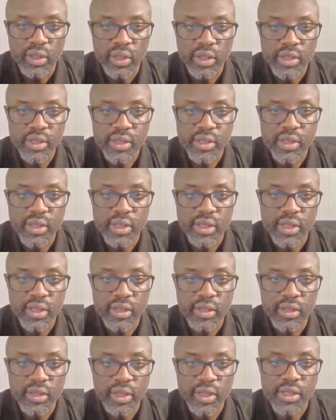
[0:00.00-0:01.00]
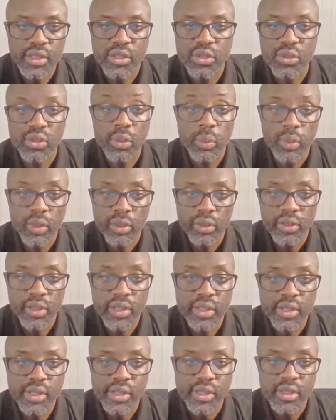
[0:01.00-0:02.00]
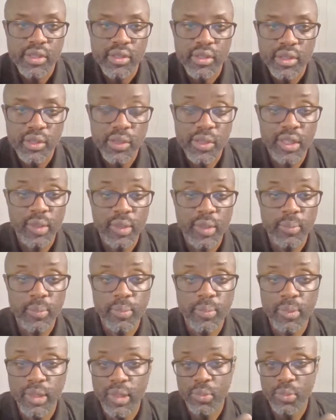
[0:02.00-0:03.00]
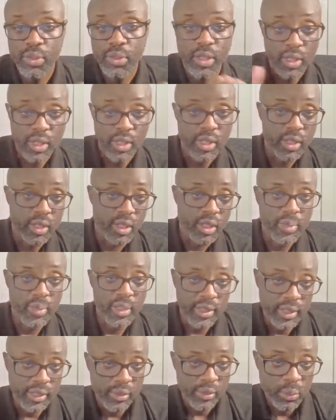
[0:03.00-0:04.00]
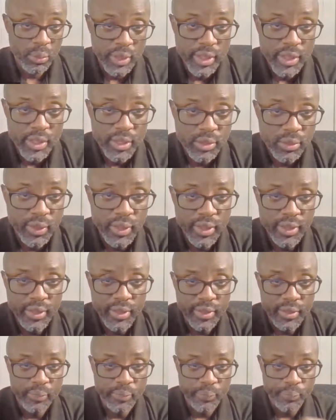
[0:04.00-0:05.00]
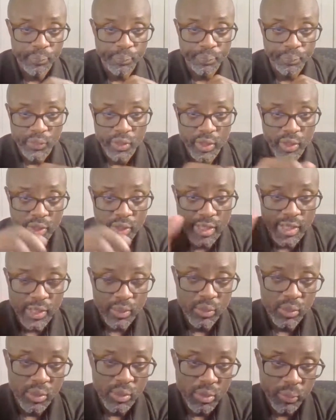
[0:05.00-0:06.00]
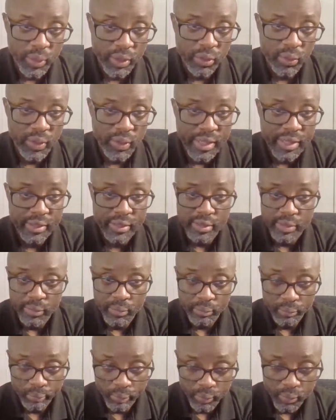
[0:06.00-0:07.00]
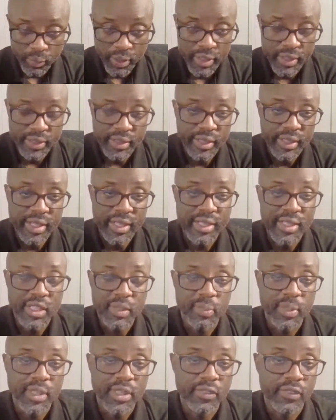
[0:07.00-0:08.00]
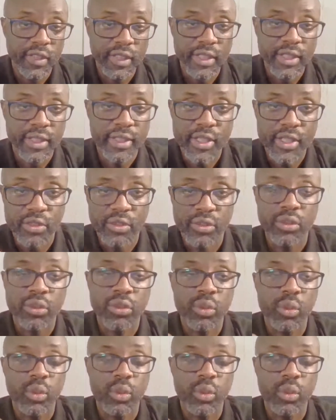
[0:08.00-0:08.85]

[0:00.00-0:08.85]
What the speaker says: it's newer-ish, because sometimes it may take 2 days to get there. Now, when you land in Kigali specifically, there's no